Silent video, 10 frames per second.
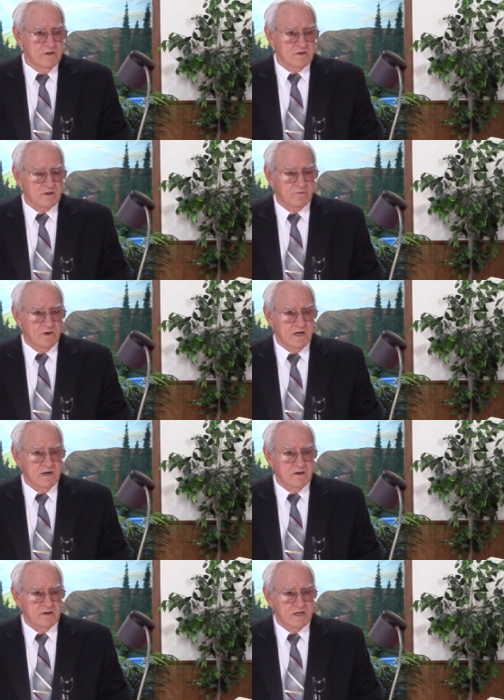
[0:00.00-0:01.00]
Think,
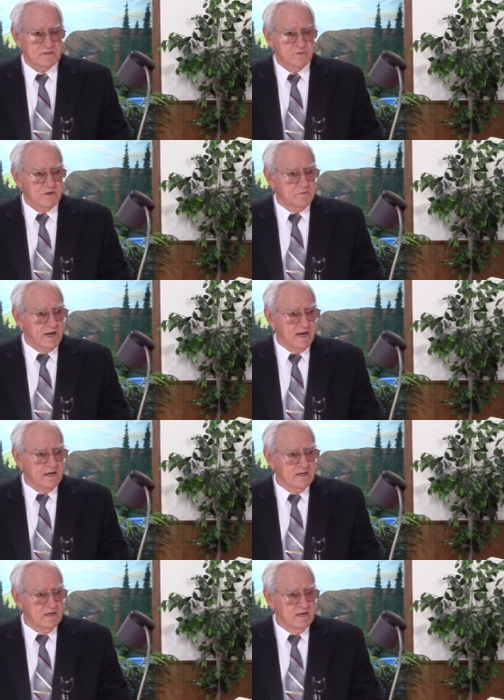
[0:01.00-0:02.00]
wow, that's pretty
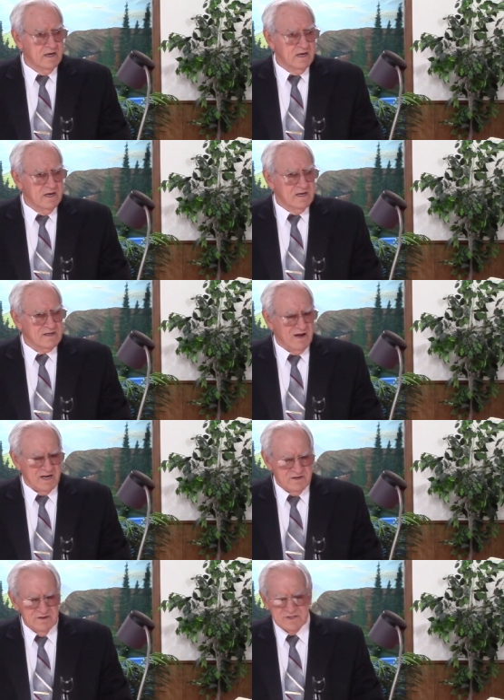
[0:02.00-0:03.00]
bad.
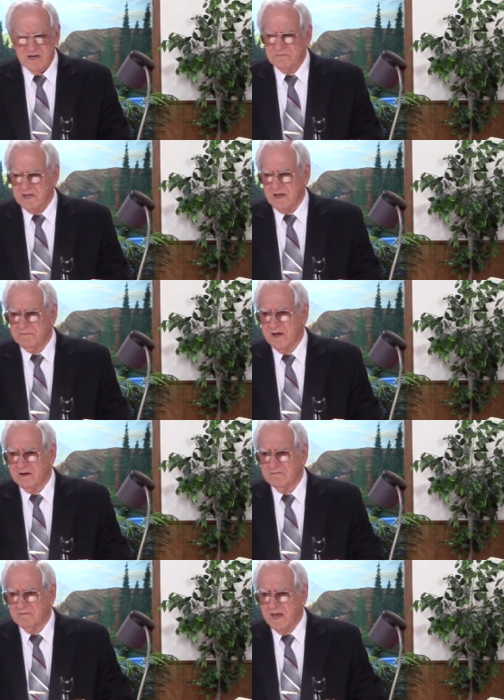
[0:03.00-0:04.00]
God knew something
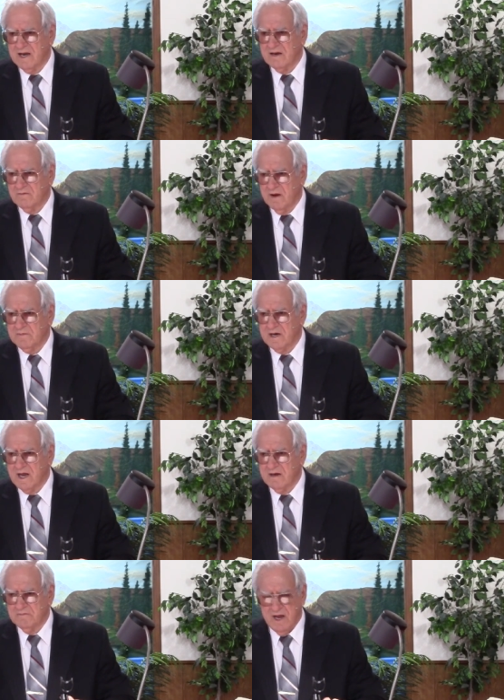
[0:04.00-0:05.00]
about men and women
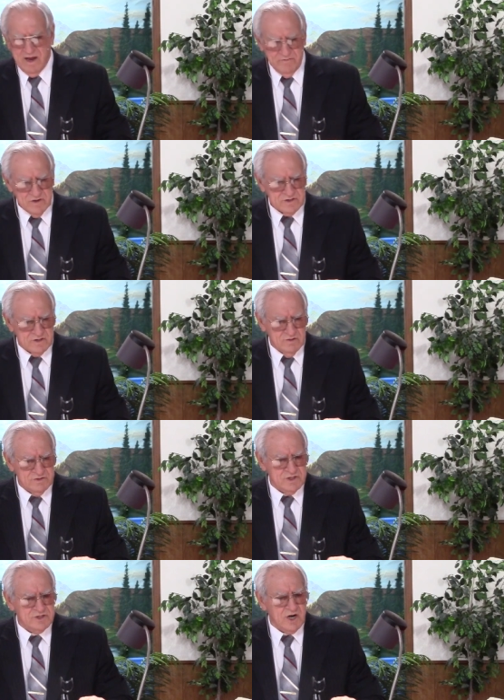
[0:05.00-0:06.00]
and behaviors and
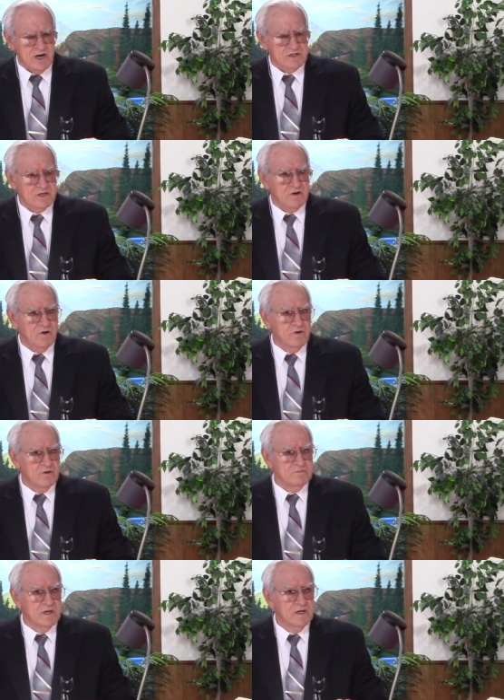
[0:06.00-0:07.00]
who's in charge of the
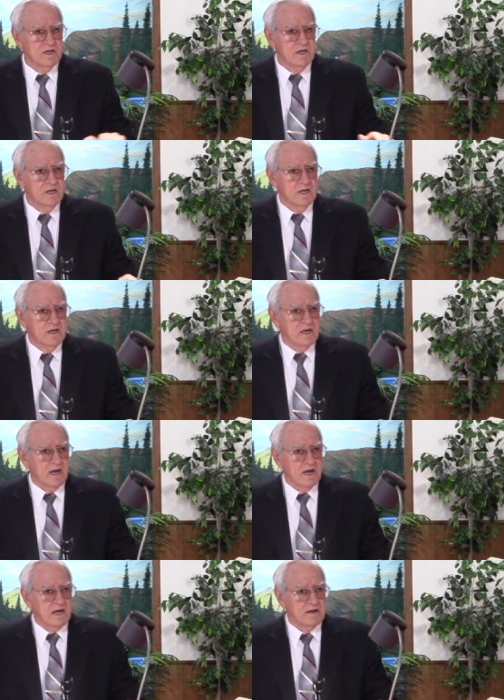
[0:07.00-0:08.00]
home,
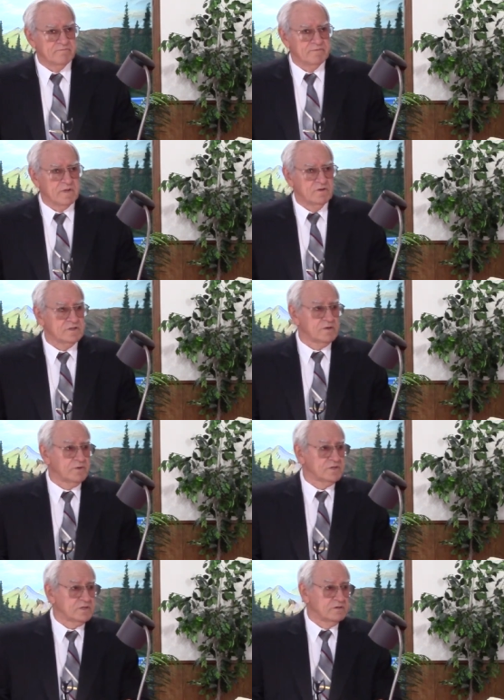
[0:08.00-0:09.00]
um, who's
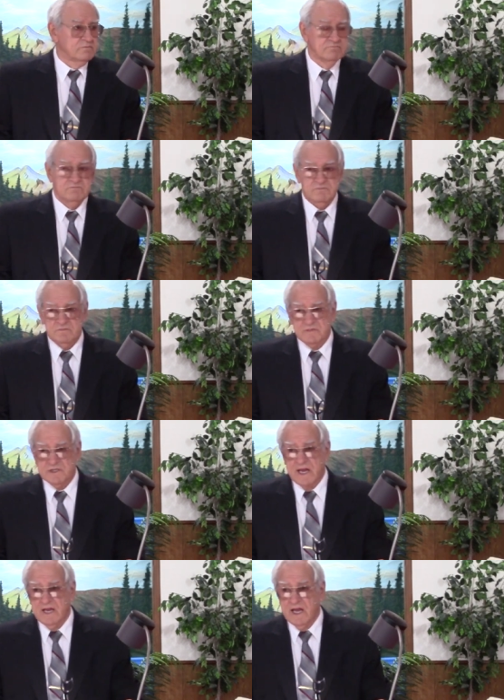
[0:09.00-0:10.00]
supposed to
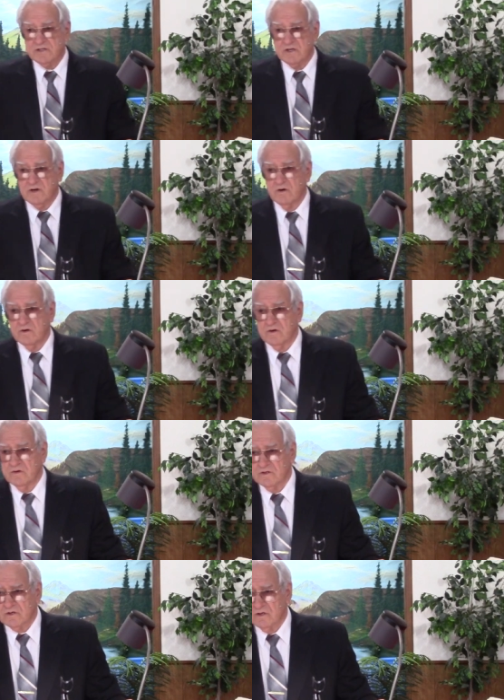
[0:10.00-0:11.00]
say yes or no,
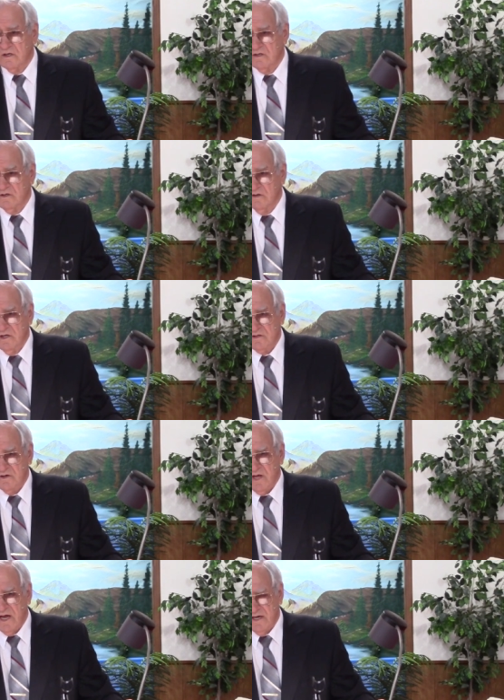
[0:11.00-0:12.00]
who's going to do this
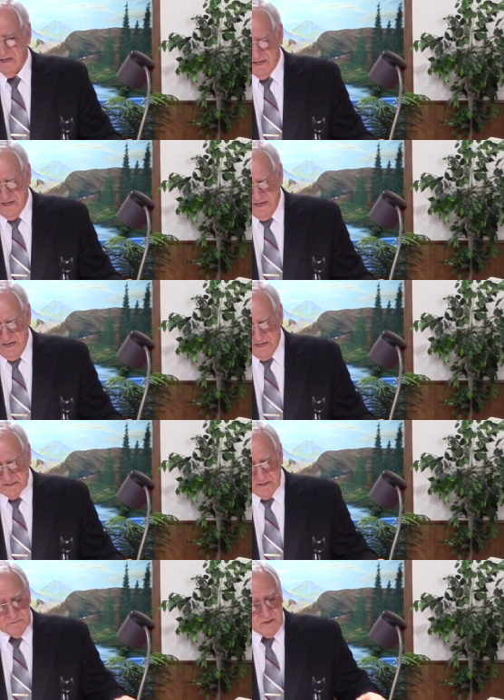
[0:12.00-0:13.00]
or that. And
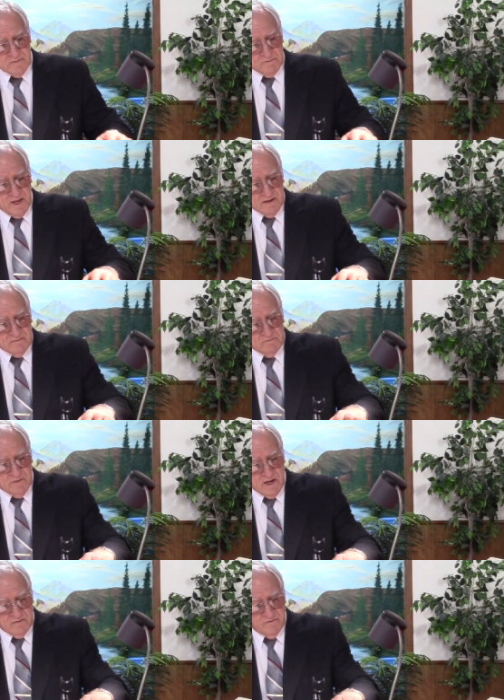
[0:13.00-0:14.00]
sometimes the men
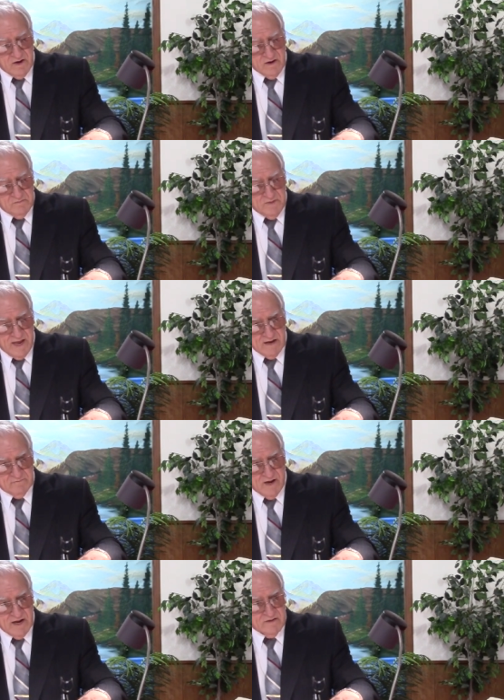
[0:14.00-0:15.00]
made very bad
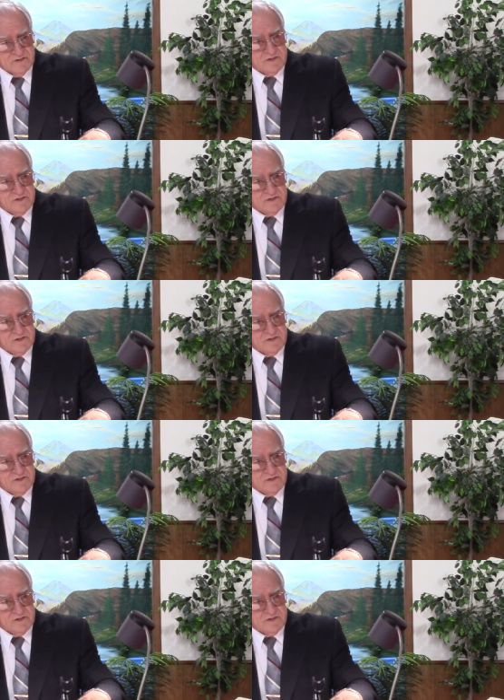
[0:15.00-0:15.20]
vows